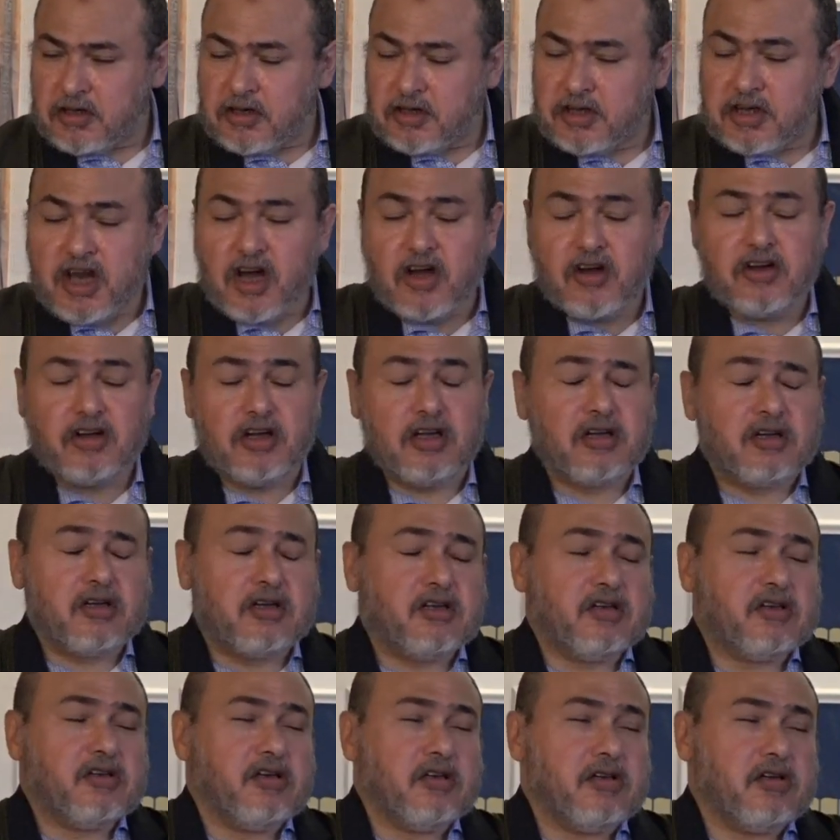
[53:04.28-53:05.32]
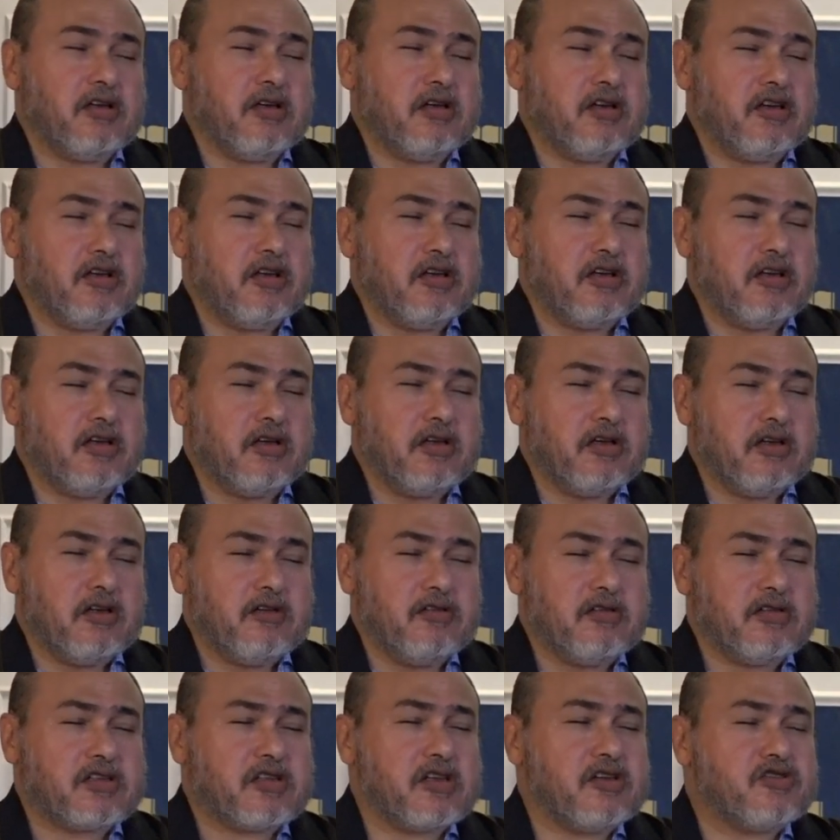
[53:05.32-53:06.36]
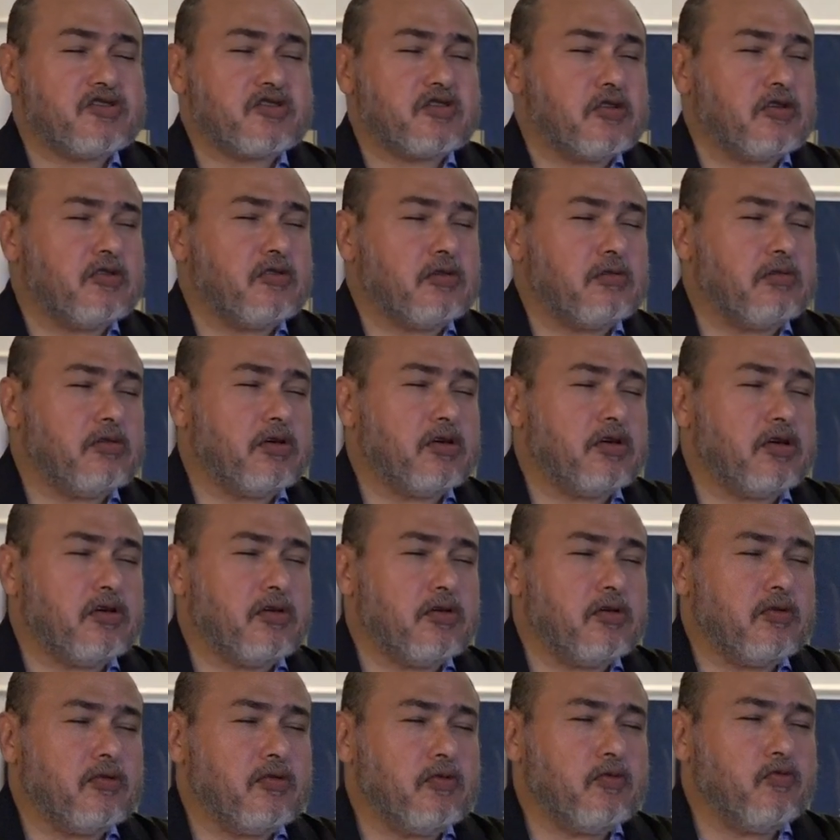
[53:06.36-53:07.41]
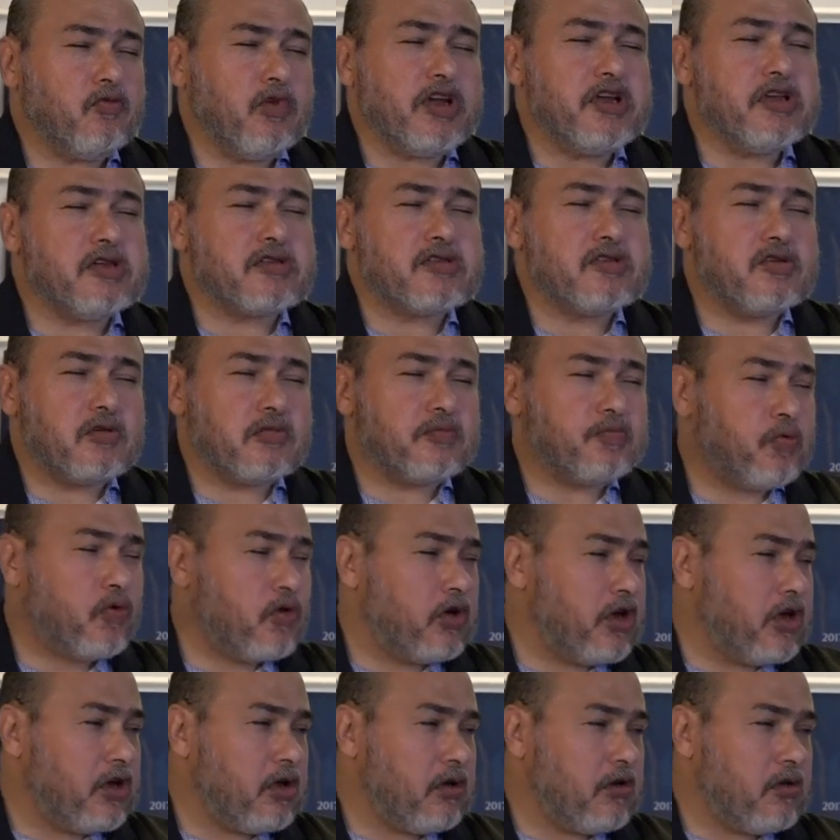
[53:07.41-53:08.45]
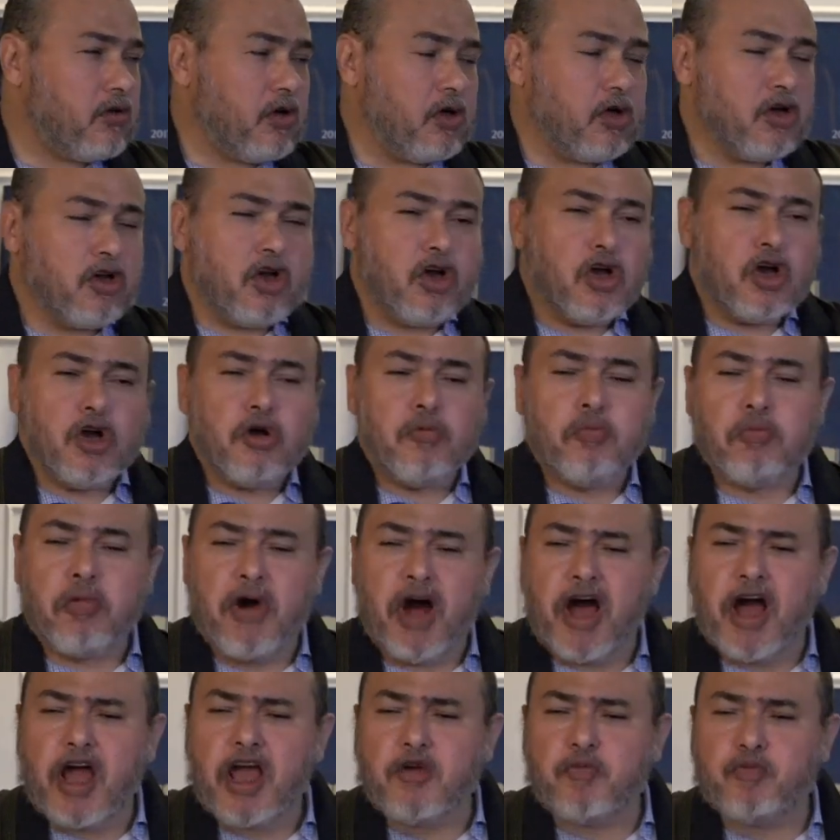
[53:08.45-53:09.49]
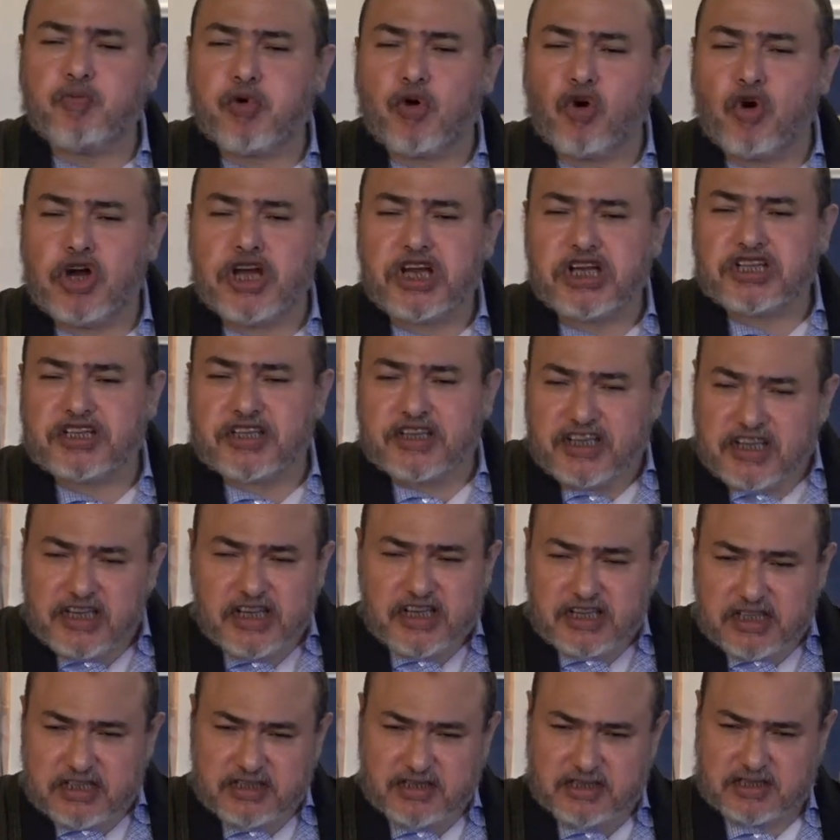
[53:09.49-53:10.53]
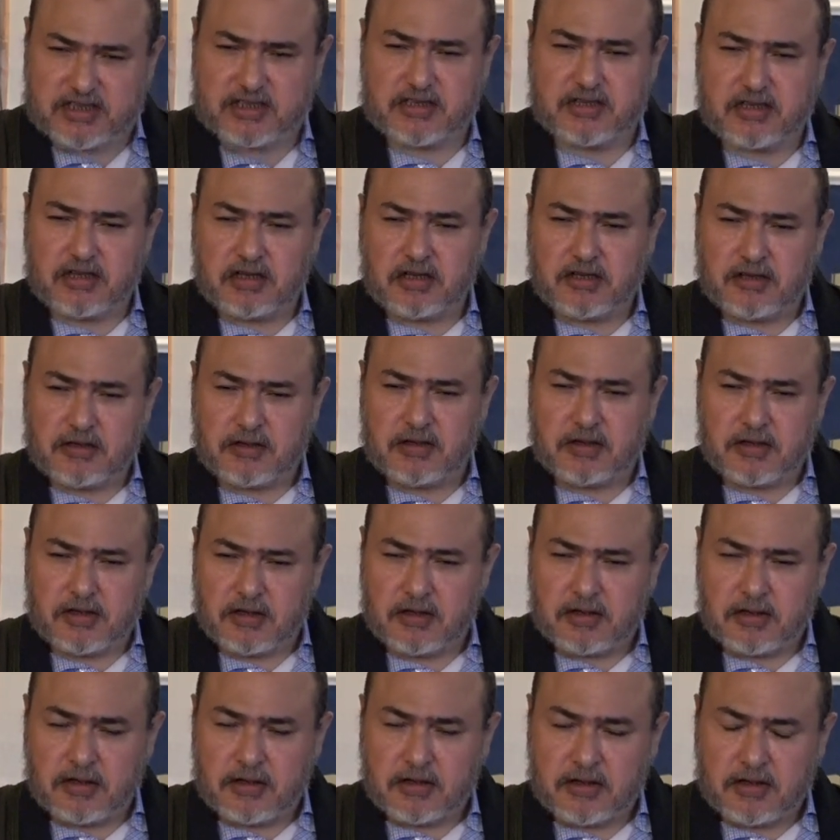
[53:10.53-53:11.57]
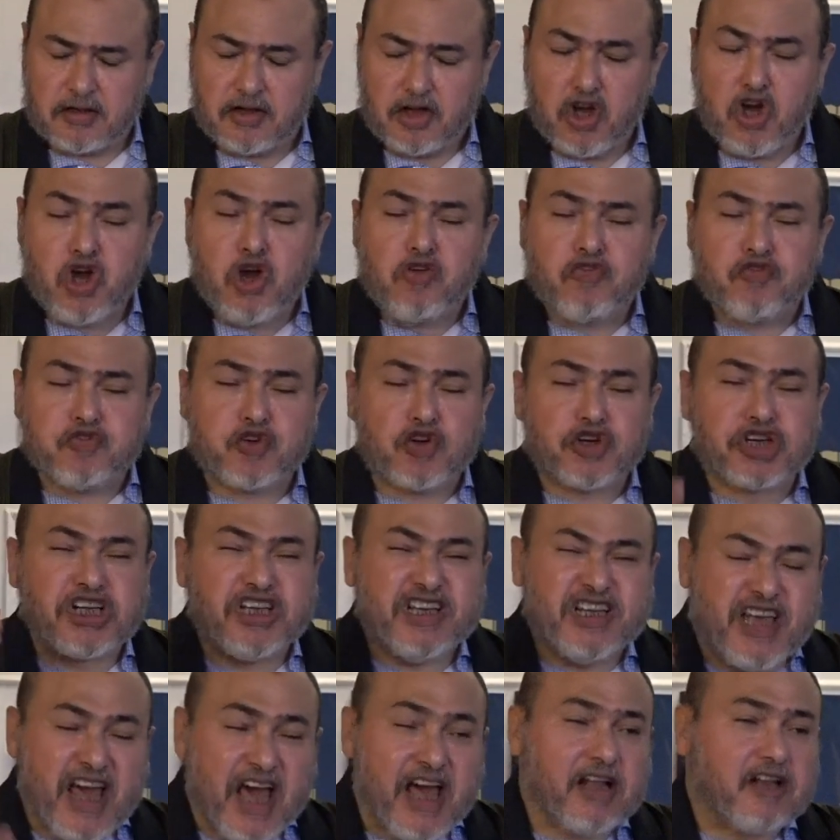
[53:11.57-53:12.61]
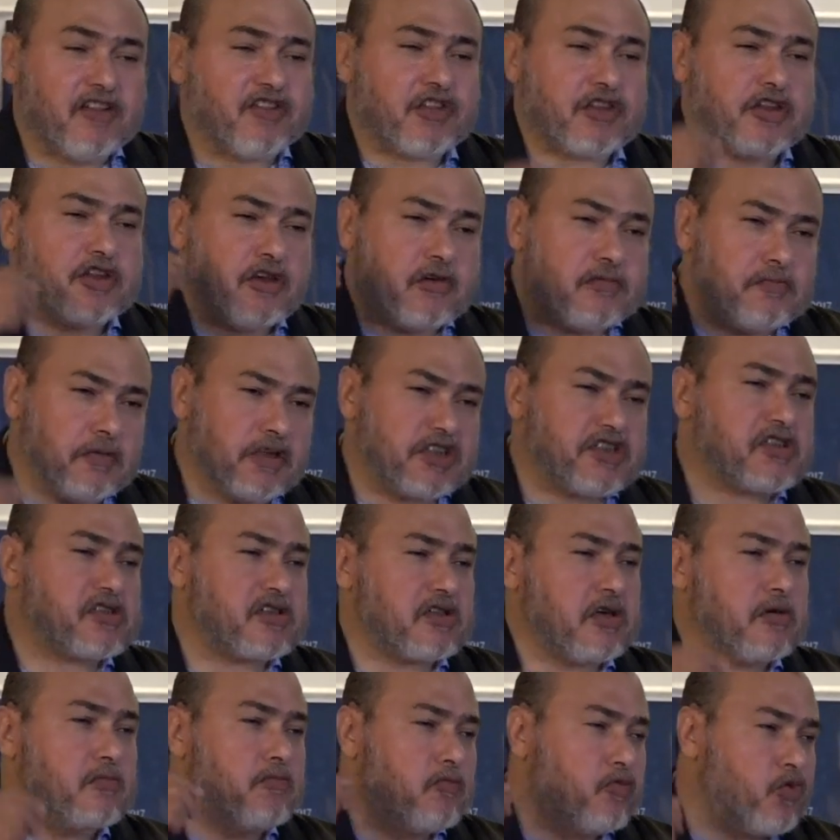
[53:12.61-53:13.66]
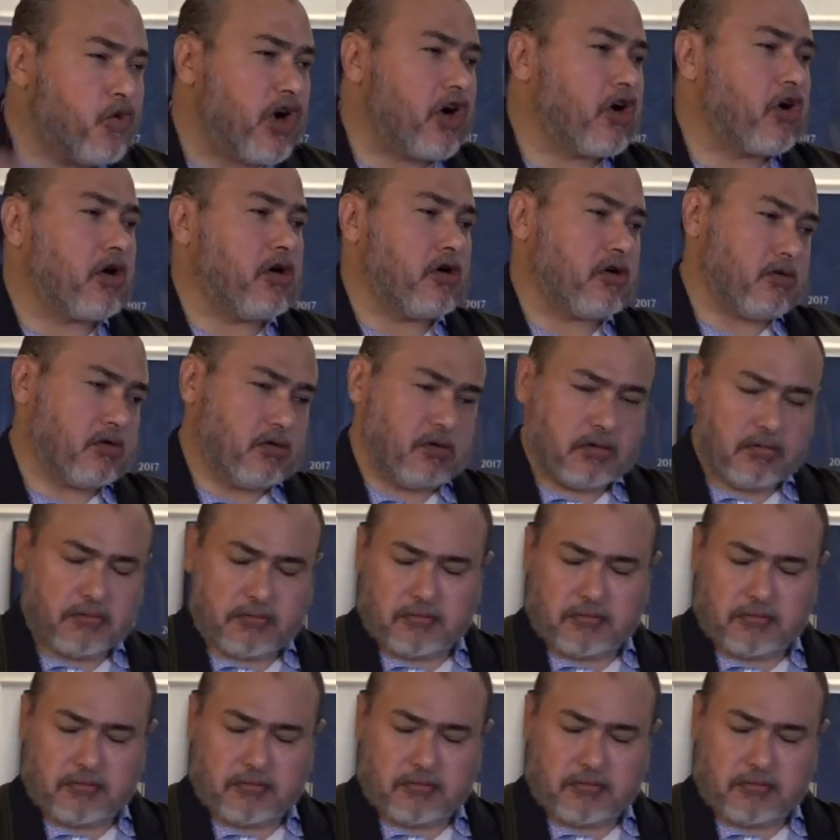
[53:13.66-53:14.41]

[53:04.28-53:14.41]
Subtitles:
Now, you see, so what is your point? My point is, forget the Muslim world.